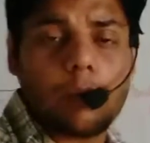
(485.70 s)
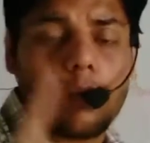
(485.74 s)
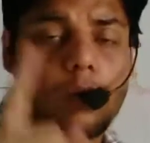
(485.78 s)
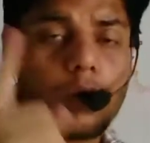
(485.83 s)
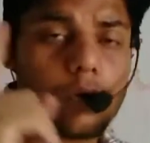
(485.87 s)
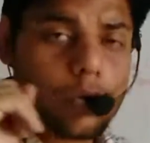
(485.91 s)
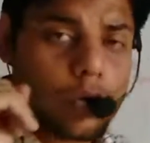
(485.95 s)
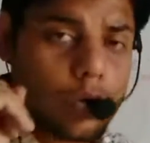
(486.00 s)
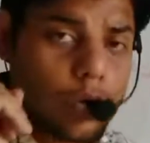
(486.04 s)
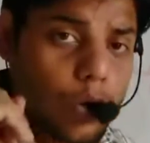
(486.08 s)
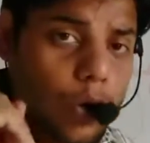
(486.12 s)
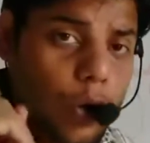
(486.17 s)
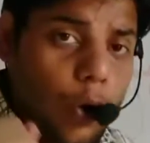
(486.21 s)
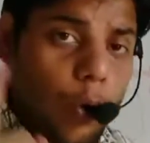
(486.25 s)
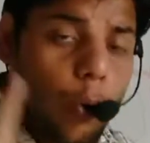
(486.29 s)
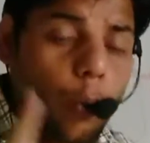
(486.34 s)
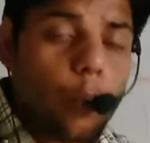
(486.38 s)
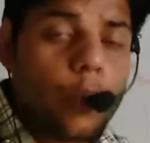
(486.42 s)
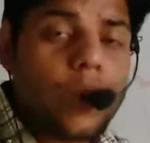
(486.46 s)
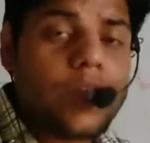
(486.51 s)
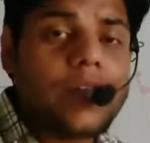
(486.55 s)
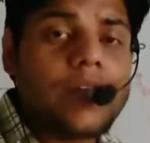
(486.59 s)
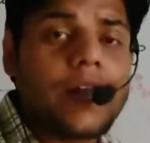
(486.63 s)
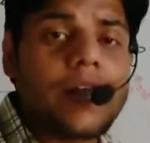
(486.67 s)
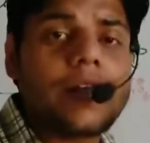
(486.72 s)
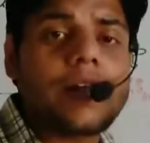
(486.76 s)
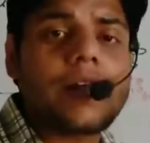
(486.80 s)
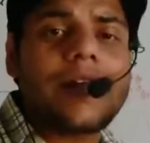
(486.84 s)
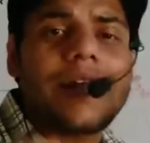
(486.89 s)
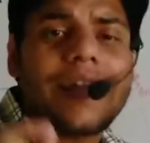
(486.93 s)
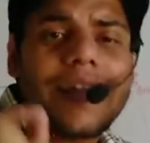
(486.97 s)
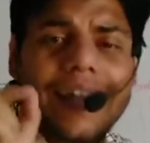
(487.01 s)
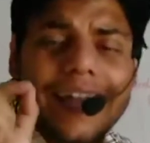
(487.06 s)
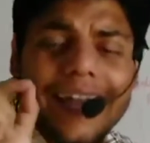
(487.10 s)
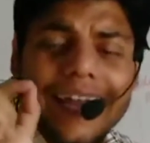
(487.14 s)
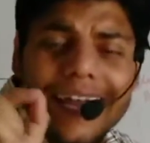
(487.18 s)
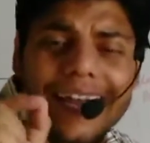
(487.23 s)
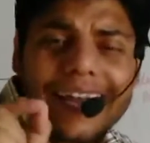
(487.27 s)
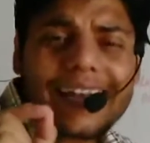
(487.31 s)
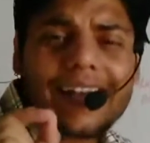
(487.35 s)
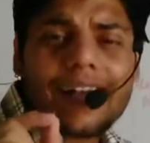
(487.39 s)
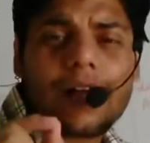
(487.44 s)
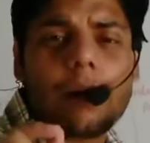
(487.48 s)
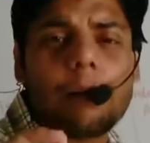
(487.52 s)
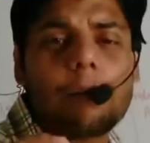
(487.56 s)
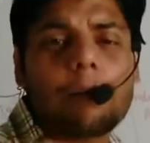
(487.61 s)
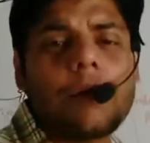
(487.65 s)
molecule, we get
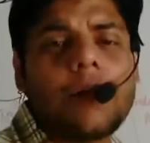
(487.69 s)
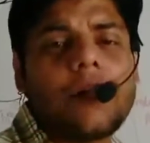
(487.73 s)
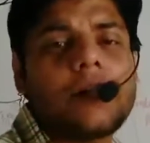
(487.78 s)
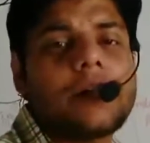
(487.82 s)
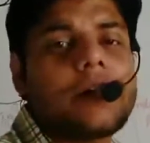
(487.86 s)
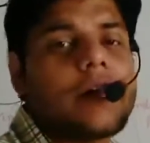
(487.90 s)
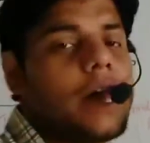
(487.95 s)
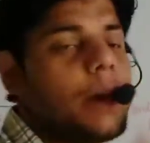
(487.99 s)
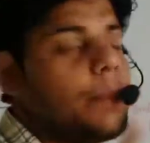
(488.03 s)
incomplete